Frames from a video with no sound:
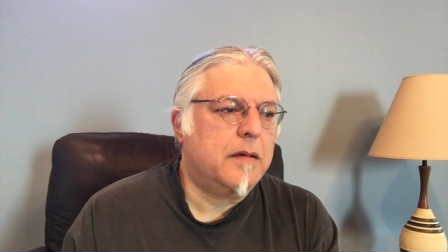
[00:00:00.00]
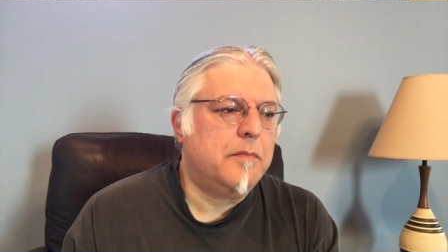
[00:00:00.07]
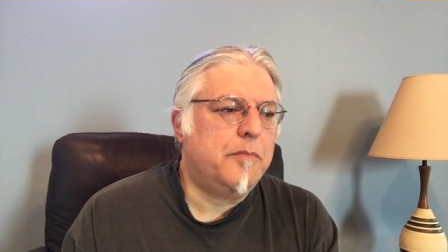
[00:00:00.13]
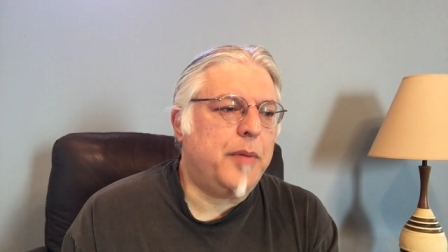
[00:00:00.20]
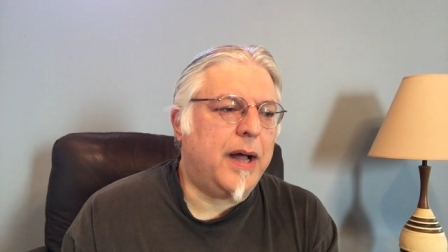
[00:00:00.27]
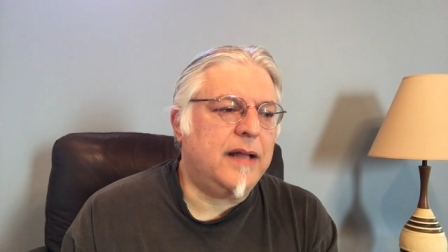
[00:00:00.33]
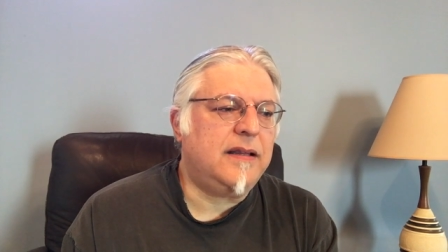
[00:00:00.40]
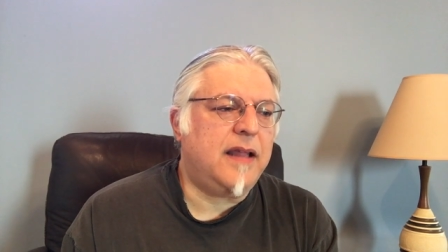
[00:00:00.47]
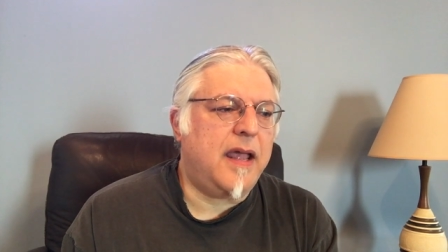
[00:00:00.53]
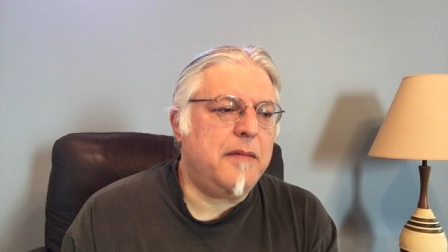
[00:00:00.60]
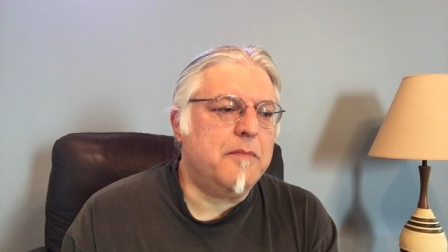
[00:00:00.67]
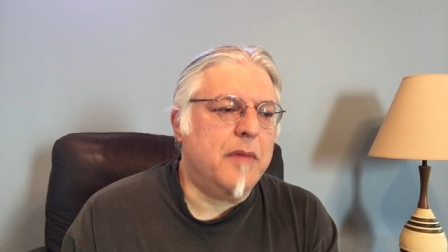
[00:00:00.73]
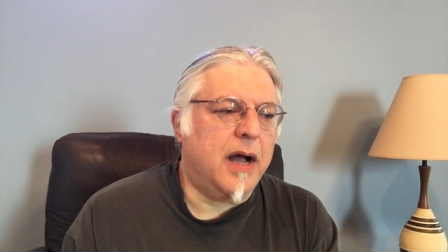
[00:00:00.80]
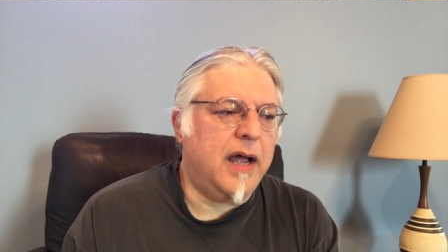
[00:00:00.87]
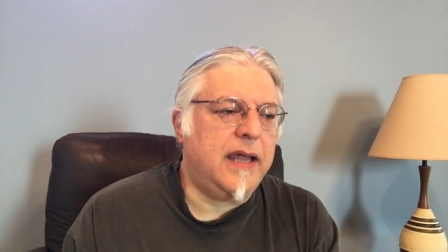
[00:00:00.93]
But they
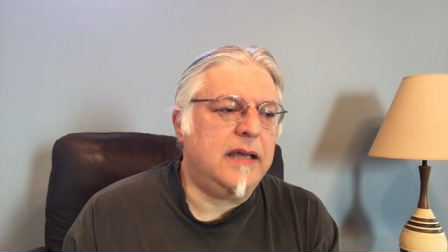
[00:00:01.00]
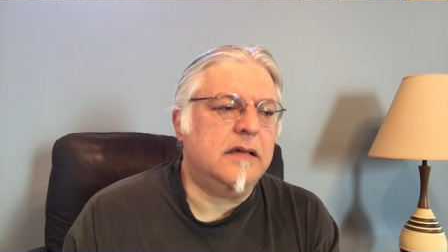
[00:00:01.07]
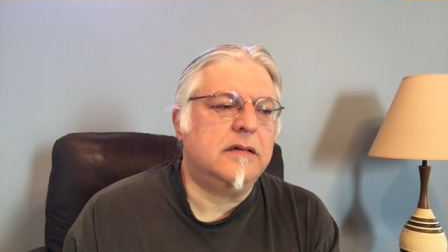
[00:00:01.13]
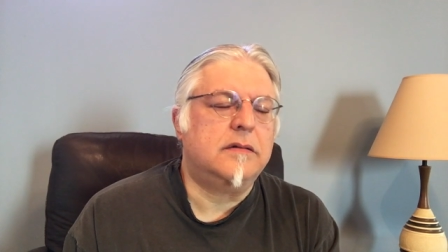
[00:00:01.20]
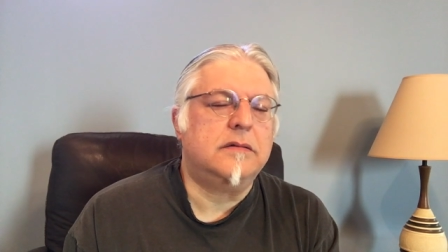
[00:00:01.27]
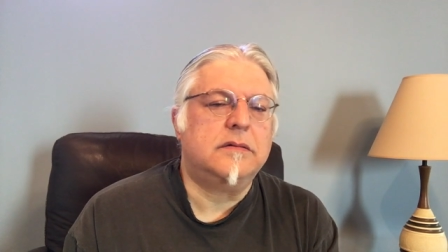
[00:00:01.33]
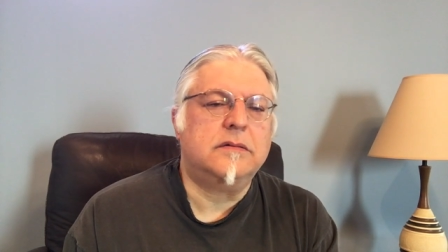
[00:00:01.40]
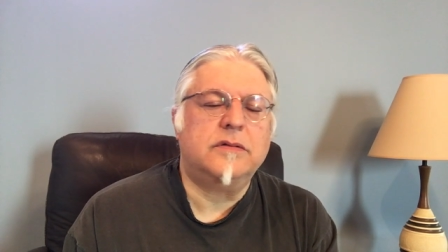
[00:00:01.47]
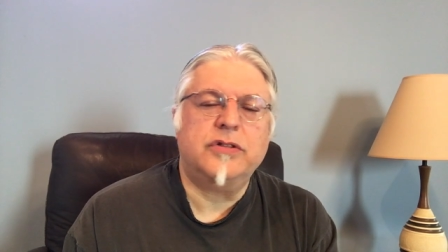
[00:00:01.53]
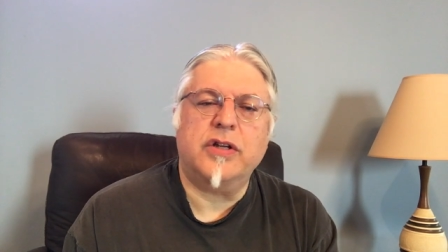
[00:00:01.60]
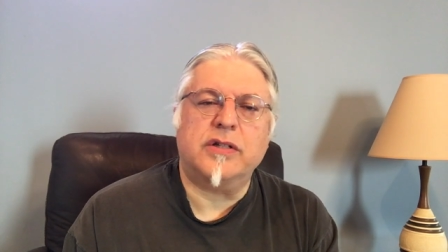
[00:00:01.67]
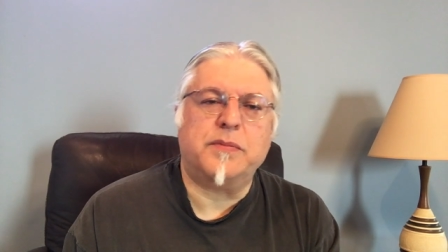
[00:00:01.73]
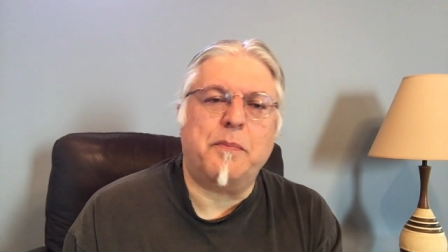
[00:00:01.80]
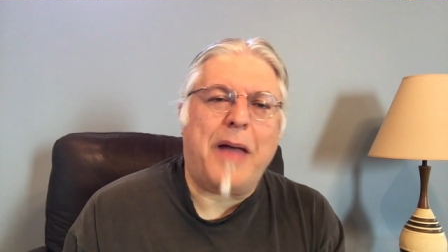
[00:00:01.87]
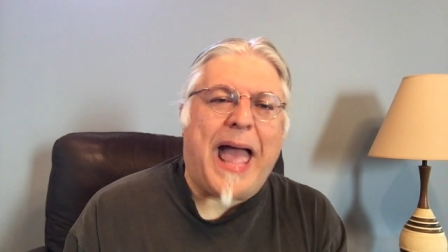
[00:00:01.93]
might
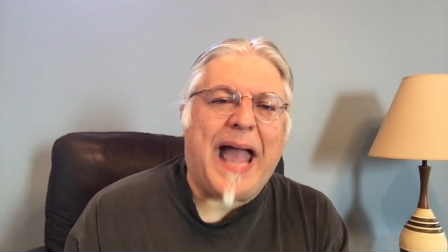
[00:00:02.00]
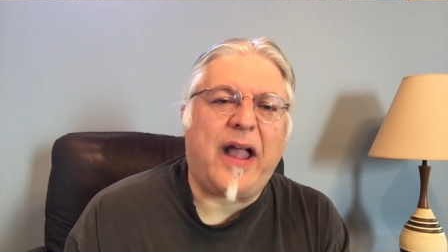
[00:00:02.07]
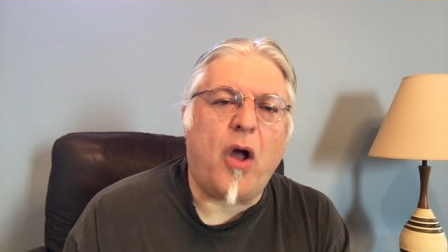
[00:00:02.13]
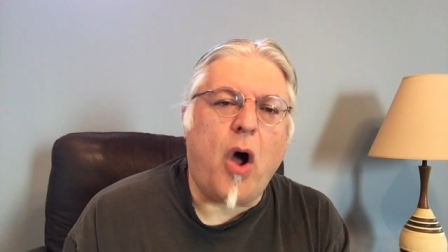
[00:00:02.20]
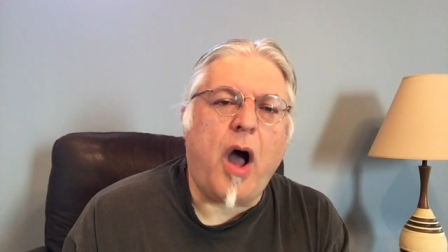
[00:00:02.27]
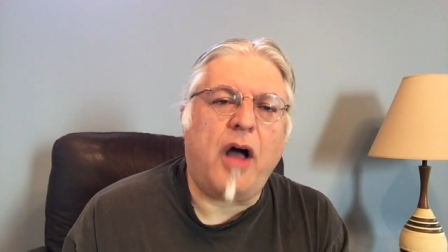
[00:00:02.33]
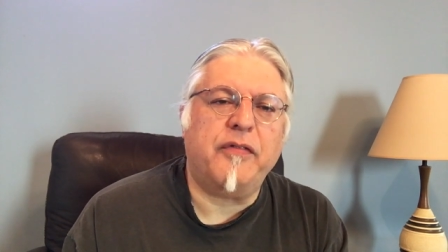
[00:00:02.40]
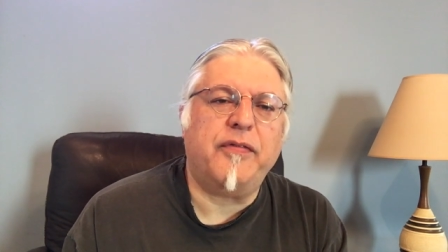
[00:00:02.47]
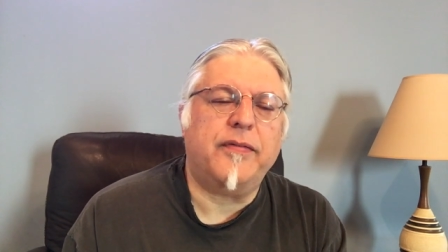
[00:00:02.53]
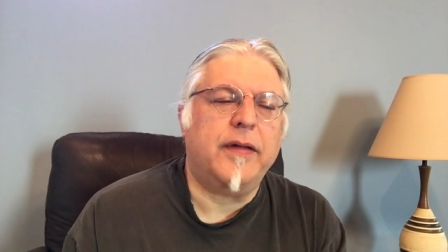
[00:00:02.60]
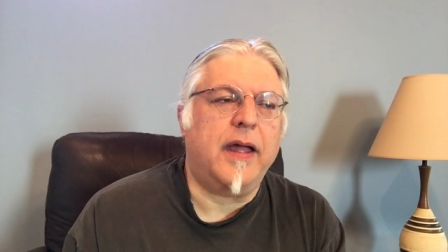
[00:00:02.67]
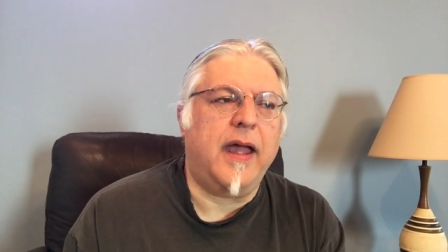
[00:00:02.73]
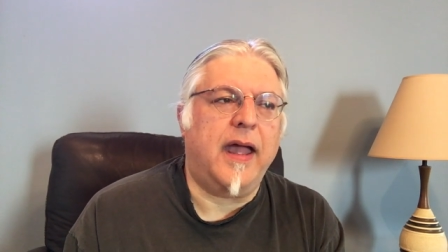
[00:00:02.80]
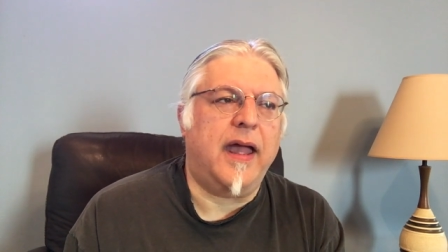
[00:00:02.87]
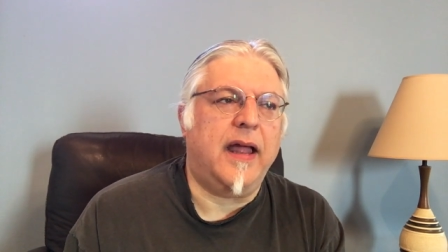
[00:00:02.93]
just back off
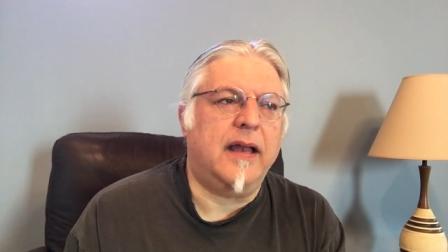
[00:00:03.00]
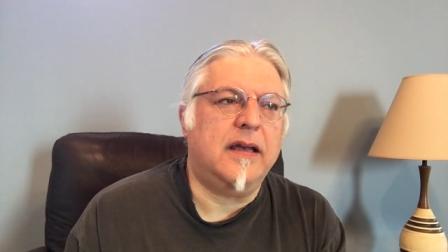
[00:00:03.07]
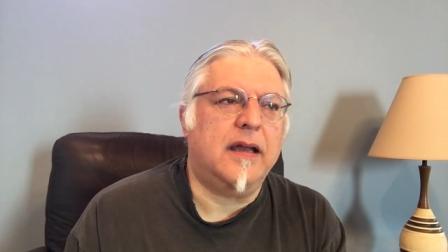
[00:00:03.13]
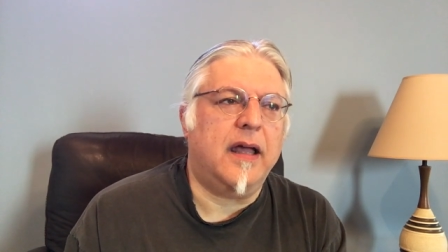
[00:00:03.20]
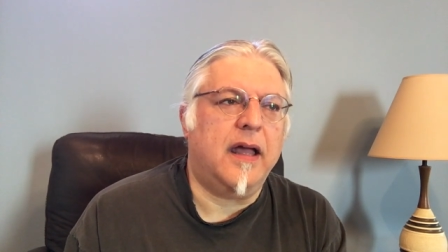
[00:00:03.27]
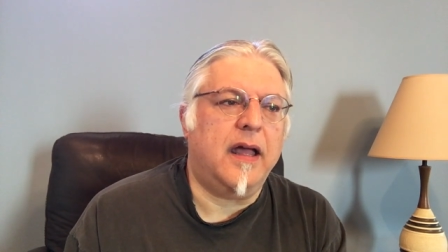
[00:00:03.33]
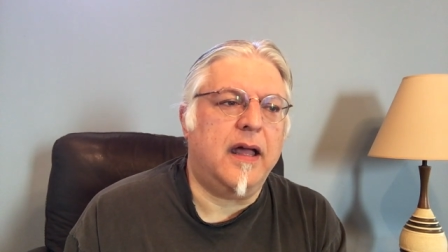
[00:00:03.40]
and